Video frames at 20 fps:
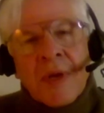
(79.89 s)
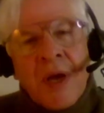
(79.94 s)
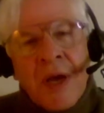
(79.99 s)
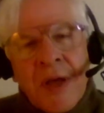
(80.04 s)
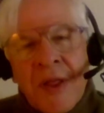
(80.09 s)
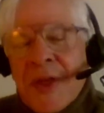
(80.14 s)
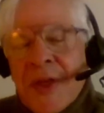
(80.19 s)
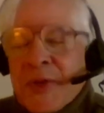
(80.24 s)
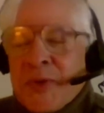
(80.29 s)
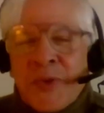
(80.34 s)

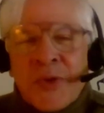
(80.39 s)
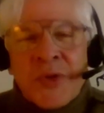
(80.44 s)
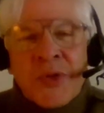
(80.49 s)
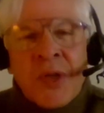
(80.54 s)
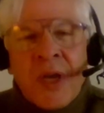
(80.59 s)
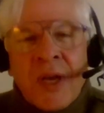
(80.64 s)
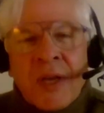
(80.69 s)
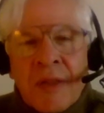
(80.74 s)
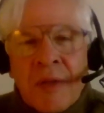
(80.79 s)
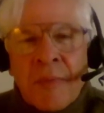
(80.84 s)
This
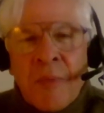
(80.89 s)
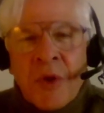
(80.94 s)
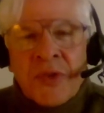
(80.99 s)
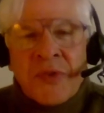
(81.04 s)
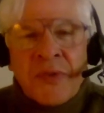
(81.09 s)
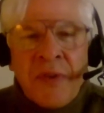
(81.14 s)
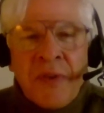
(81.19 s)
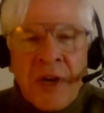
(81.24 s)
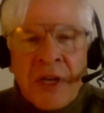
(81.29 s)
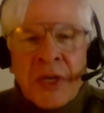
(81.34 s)
was like the
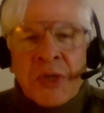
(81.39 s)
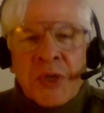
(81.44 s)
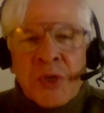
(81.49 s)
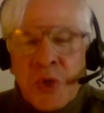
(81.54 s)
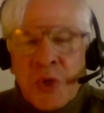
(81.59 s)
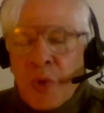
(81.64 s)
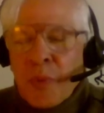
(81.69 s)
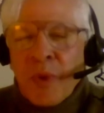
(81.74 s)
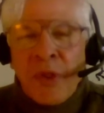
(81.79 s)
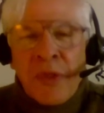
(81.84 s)
most fucking
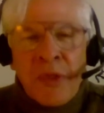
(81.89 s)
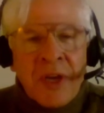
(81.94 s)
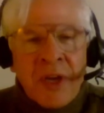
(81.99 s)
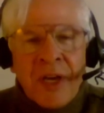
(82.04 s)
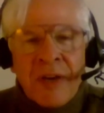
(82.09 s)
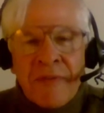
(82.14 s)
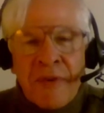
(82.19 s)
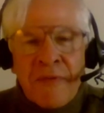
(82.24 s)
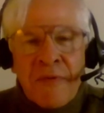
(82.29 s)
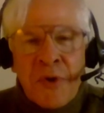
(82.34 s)
stupid
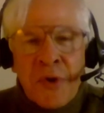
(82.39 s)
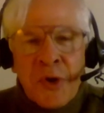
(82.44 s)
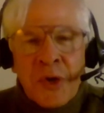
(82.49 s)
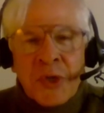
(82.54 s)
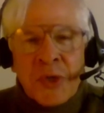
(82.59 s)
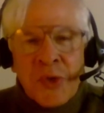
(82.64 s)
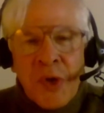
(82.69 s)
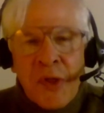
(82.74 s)
thing I've ever heard.